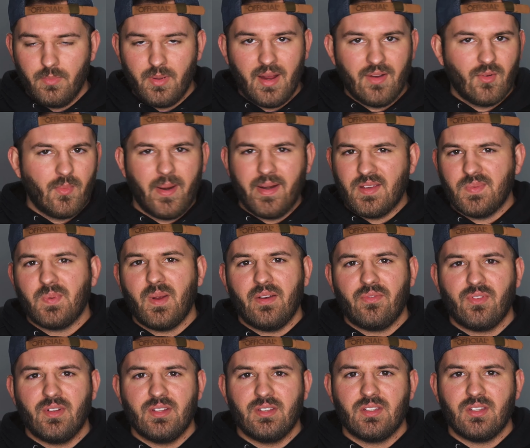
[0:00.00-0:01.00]
but everybody's
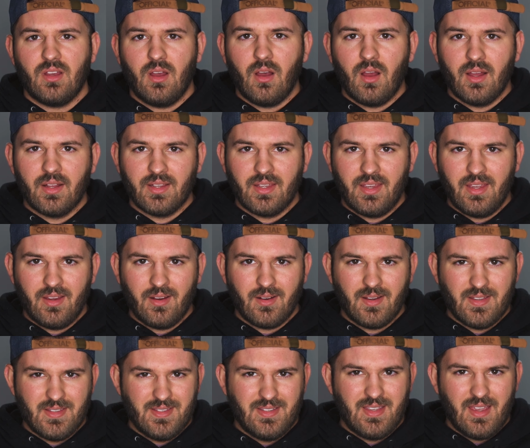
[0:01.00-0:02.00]
preference on gear
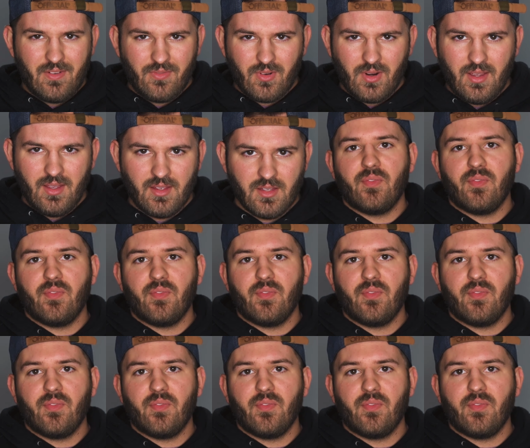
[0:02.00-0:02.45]
is different.